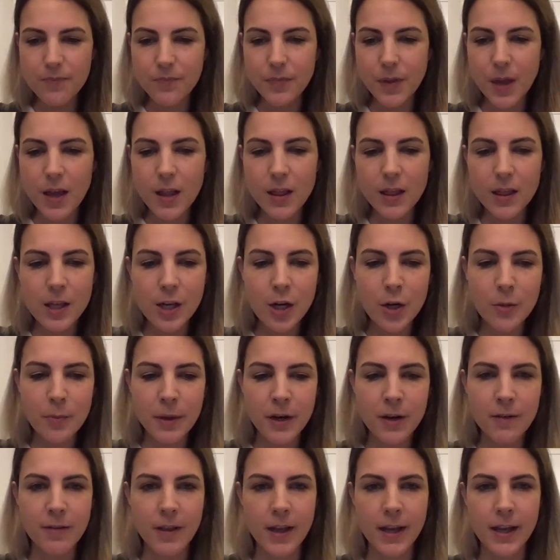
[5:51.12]
a little
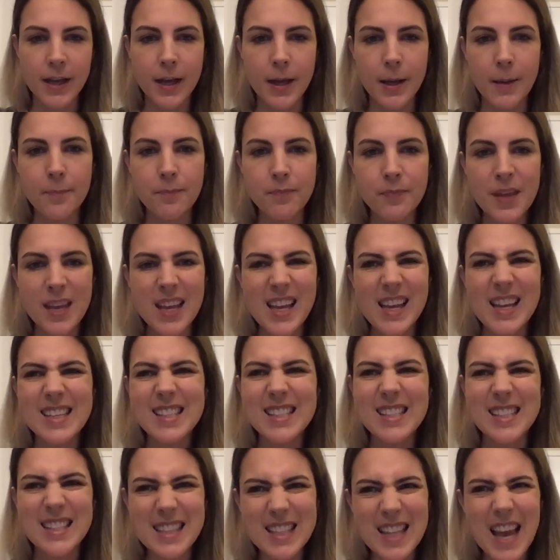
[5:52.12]
bit of like a
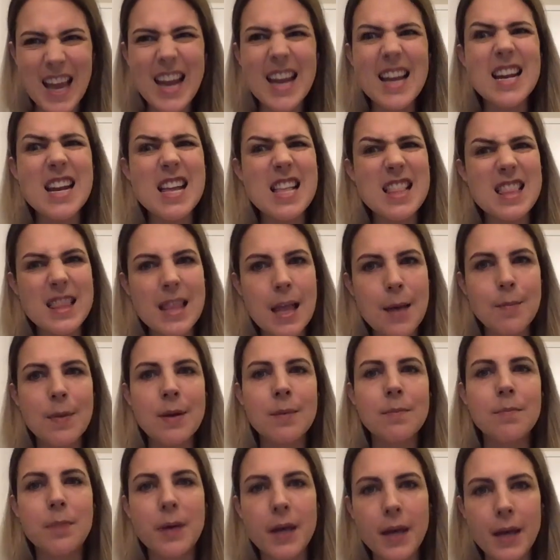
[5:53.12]
slight
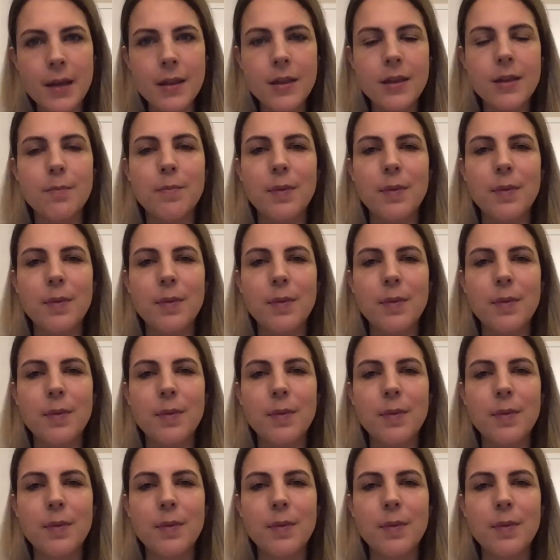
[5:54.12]
lemon pith,